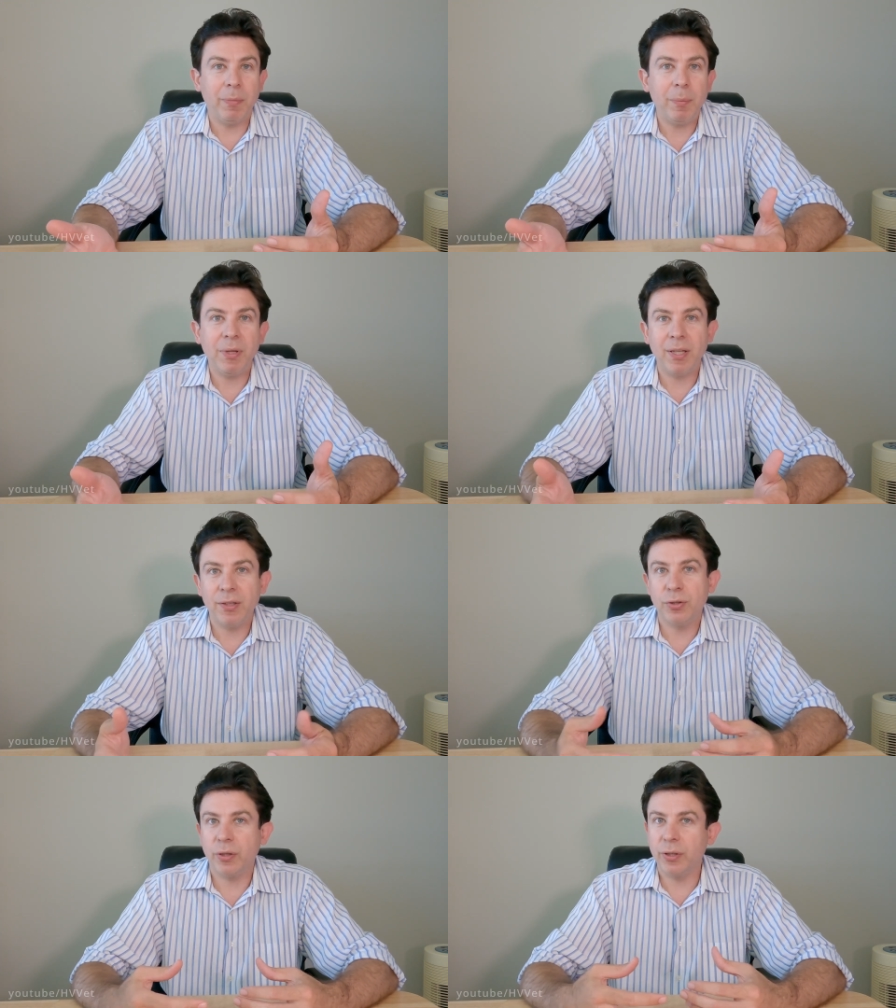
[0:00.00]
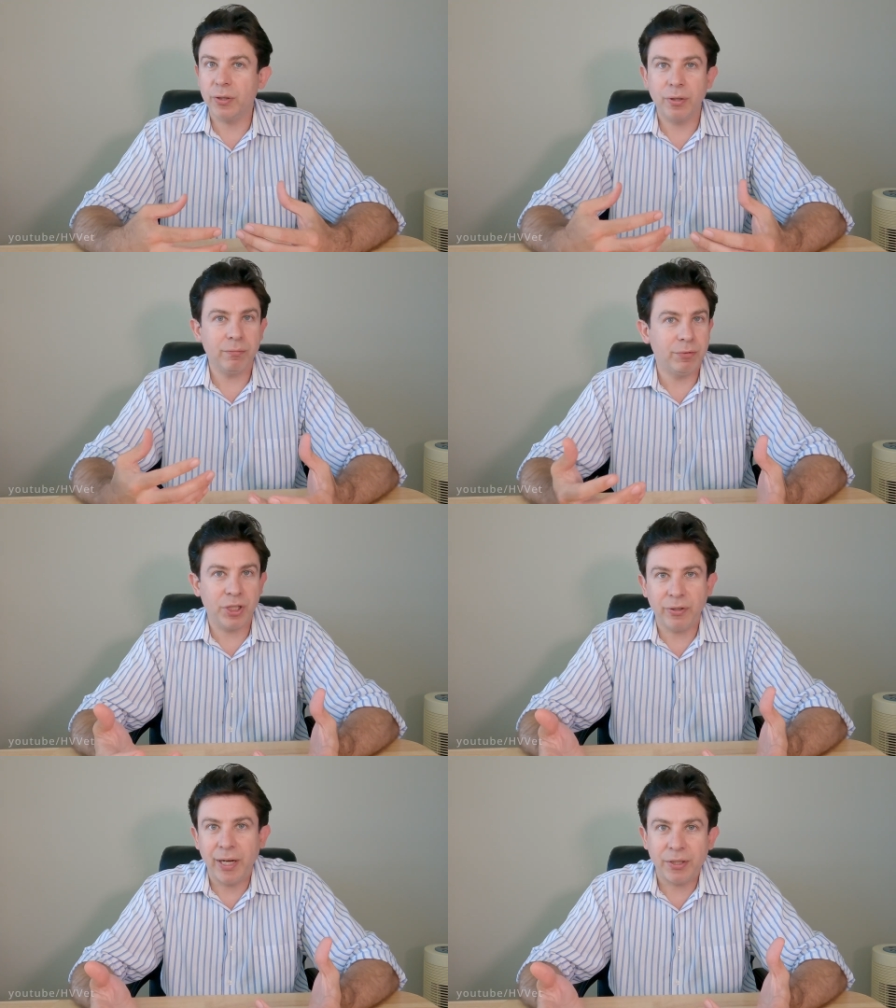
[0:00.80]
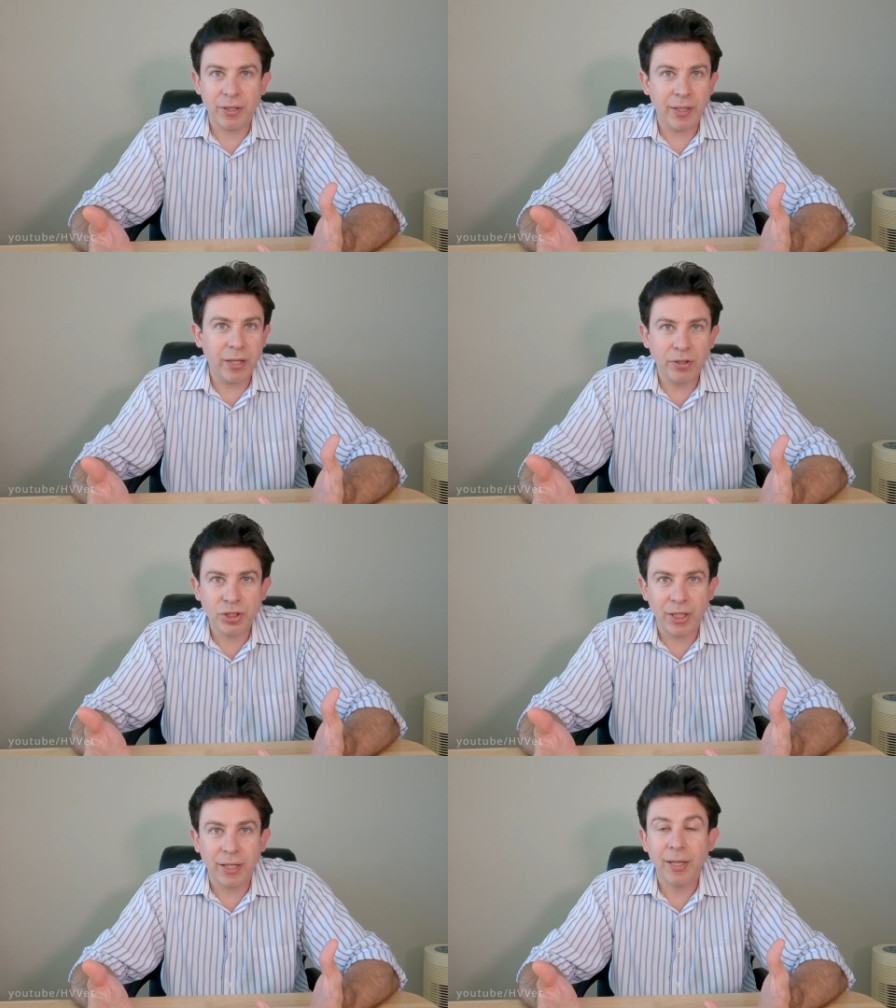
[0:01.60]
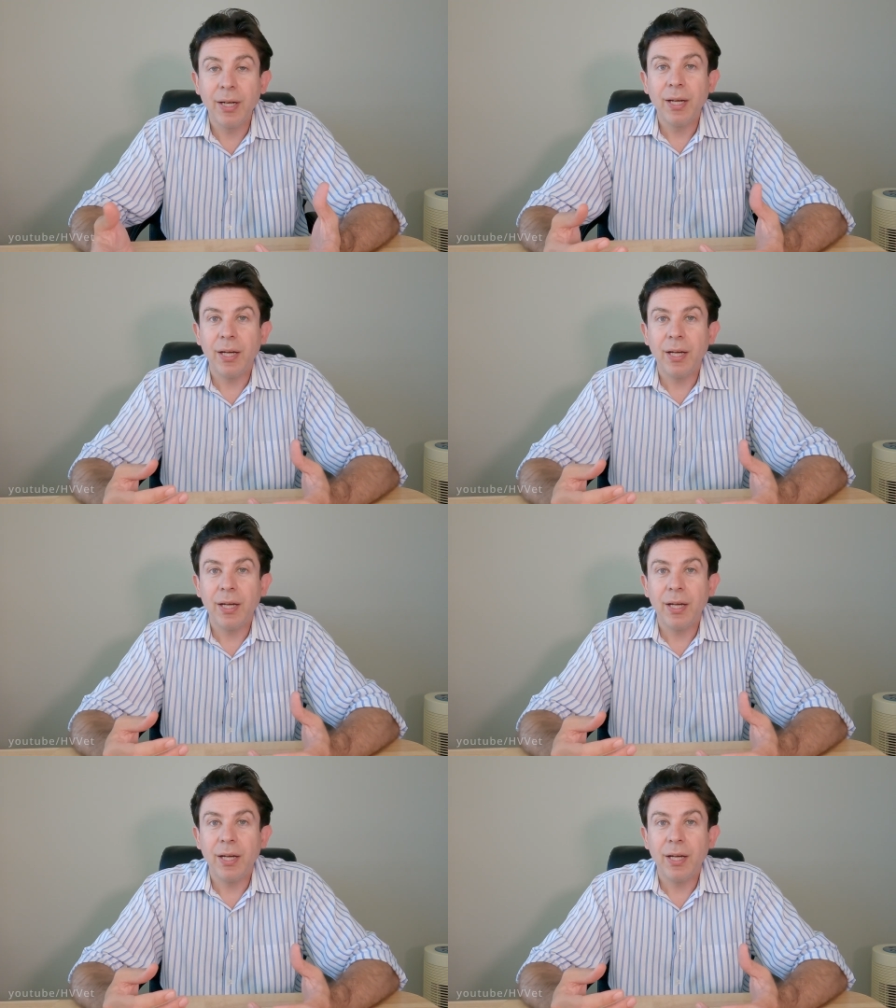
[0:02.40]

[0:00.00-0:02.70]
It might be that during your geriatric health check,